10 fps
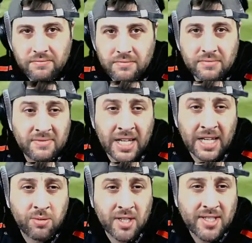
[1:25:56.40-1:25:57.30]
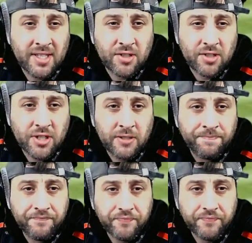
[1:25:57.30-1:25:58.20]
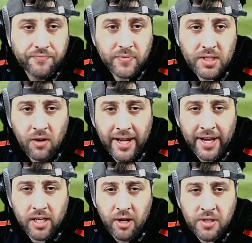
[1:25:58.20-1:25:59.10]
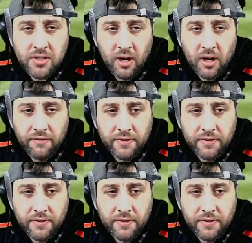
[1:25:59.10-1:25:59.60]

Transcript: That's what I see this year. Right, Conan's off.